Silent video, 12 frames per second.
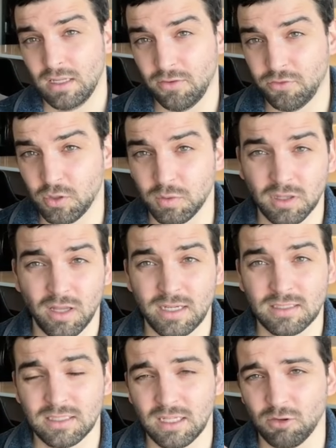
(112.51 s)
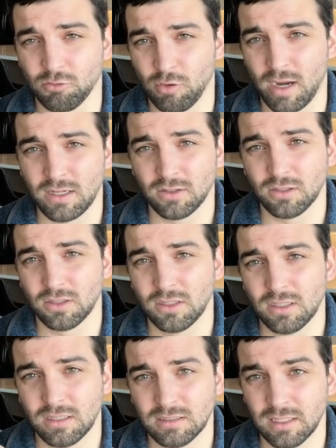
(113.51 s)
if you would like to get
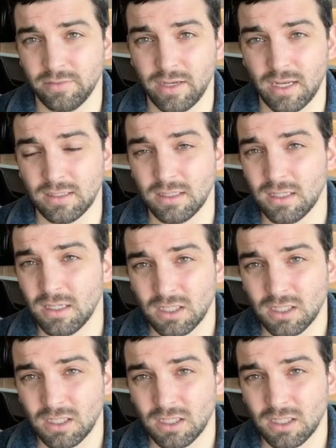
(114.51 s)
regular dividend